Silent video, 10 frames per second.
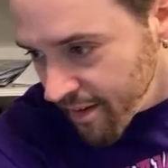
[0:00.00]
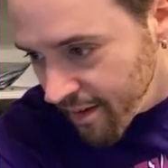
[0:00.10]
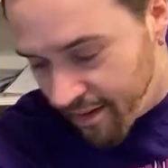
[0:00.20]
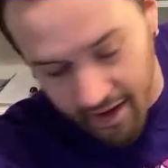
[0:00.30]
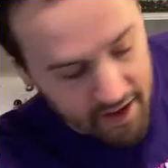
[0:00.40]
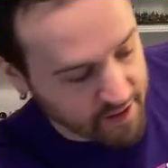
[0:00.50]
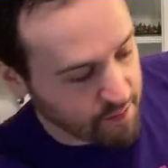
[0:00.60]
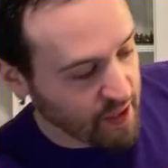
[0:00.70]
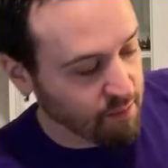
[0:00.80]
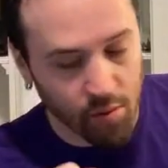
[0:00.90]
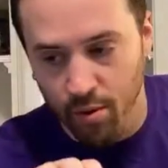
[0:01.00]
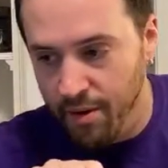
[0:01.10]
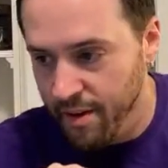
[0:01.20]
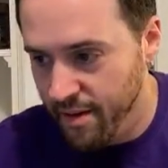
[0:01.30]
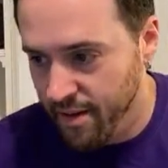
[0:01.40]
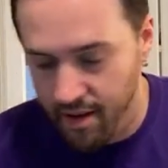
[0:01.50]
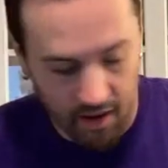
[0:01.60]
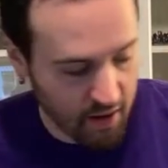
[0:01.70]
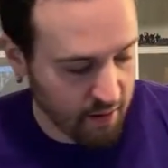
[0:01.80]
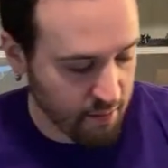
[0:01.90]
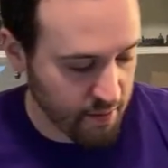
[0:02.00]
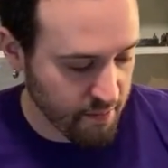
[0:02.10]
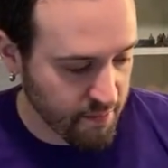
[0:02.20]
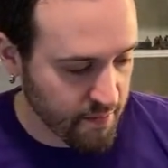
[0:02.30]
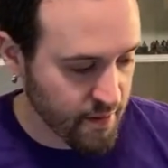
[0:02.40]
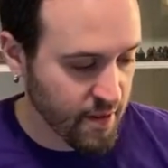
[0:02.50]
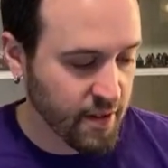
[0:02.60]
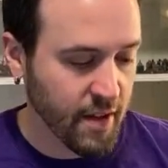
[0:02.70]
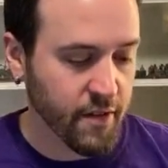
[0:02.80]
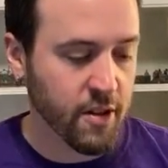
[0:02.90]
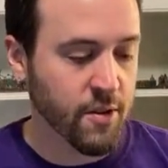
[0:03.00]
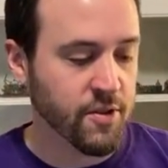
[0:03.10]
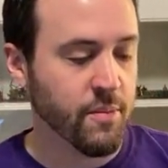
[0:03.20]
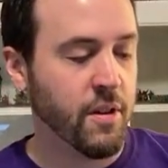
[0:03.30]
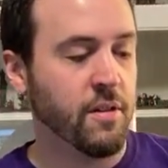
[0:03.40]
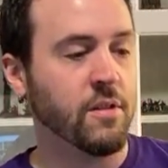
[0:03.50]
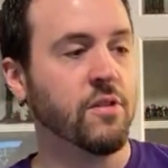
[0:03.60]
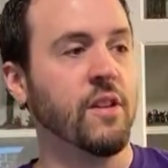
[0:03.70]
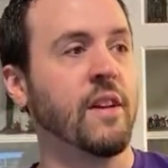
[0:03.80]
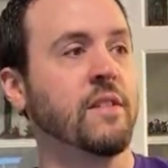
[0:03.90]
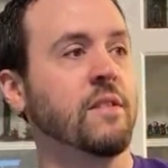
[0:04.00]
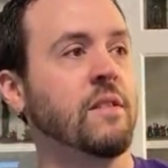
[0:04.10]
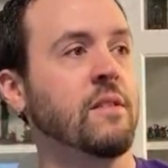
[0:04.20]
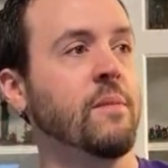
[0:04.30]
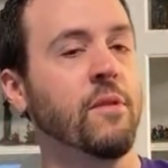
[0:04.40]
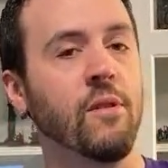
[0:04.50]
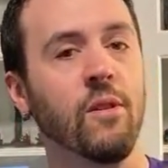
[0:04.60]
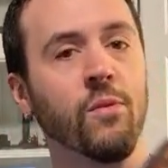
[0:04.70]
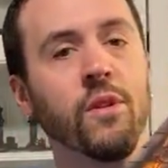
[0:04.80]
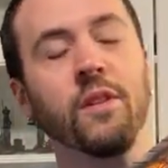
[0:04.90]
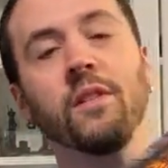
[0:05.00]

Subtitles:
Yeah, it is a big board. I'll give a close-up here just so you guys can see some of the artwork.